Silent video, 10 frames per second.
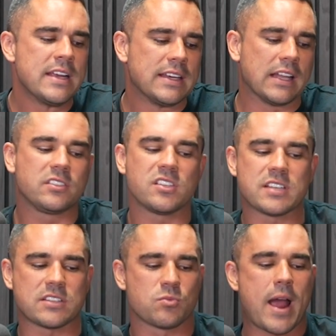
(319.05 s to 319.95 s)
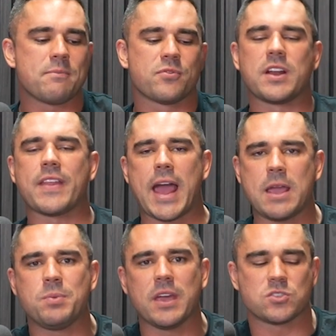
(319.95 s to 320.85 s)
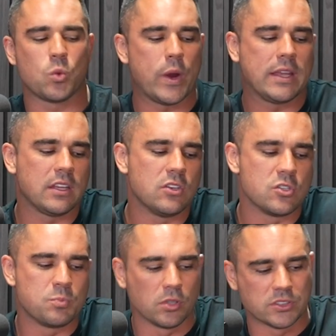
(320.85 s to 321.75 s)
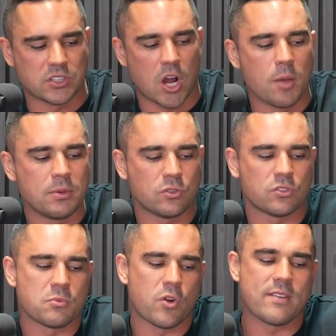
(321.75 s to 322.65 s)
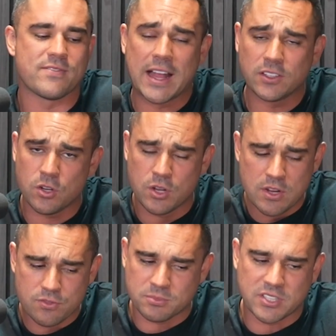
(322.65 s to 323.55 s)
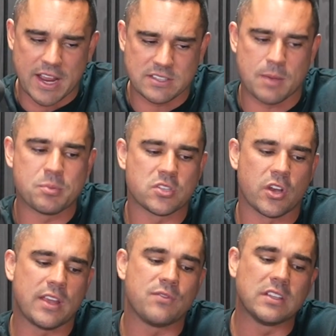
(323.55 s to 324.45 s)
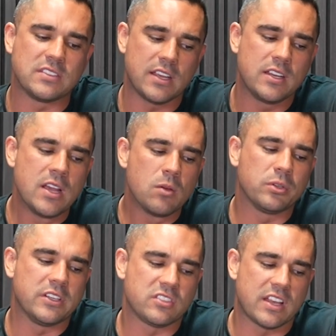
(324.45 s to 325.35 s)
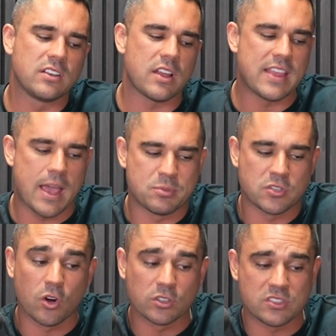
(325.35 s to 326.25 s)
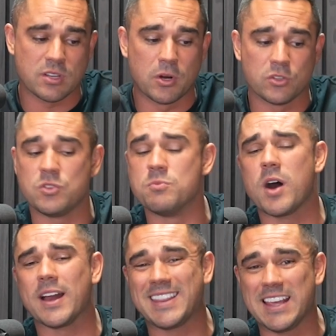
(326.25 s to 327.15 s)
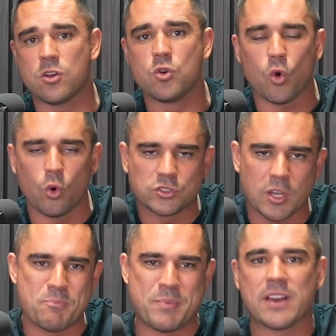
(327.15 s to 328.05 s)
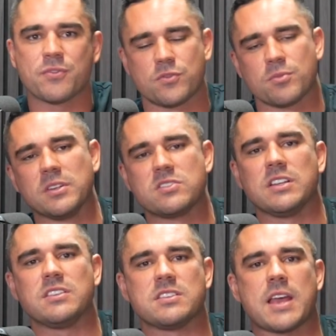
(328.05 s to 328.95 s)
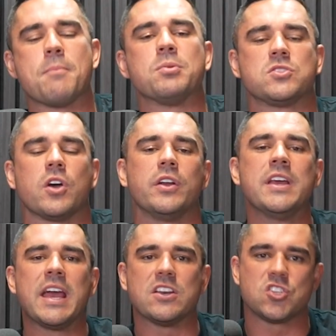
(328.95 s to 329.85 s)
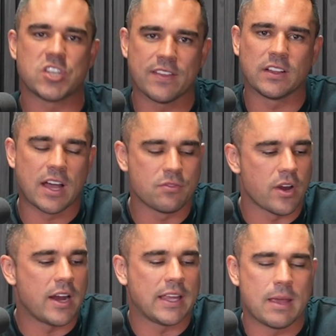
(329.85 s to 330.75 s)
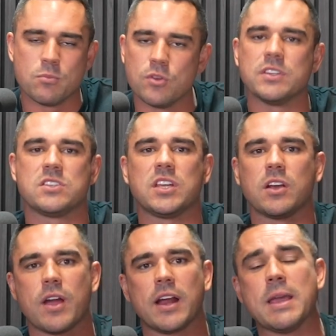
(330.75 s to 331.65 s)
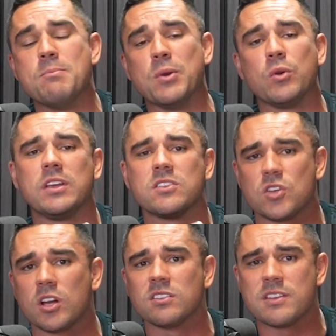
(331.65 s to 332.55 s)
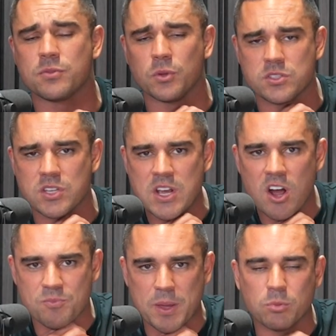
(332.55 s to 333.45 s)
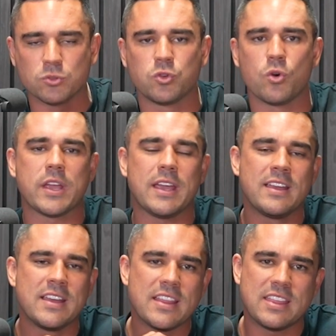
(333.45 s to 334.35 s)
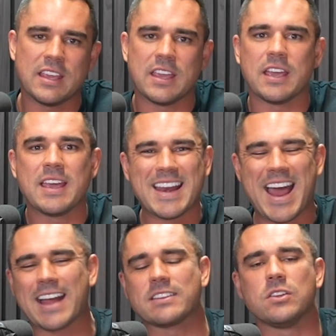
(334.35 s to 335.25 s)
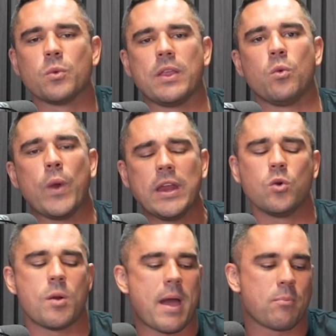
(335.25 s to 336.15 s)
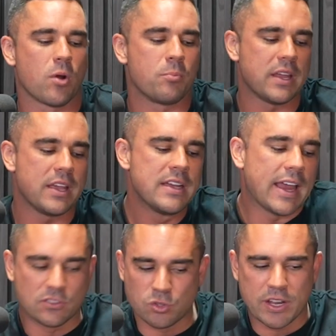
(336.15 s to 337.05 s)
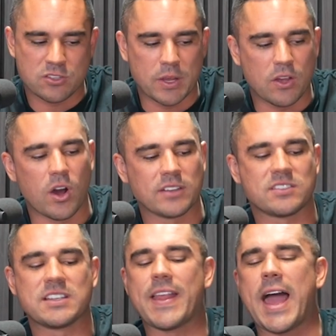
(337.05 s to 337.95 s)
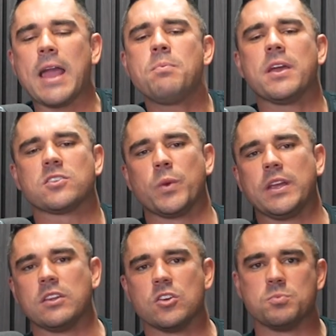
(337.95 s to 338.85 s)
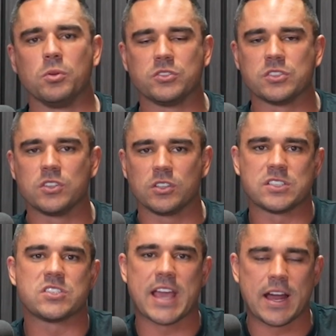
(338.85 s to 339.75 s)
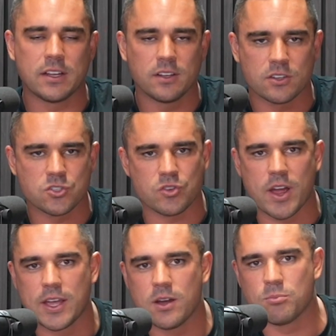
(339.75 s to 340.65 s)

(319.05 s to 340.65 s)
Now, listeners, that's a wrap for another APS Weekly News Bulletin. I hope you took some great value from today's episode. If you did, please send the episode on to someone else you might think could also benefit from listening to this episode, and share the love around. Keep moving this thing around. Keep building your circle of influence of people talking, thinking, and acting the way that we do about property. And until next week, guys, it's another APS Weekly News Bulletin on the Scouting Australia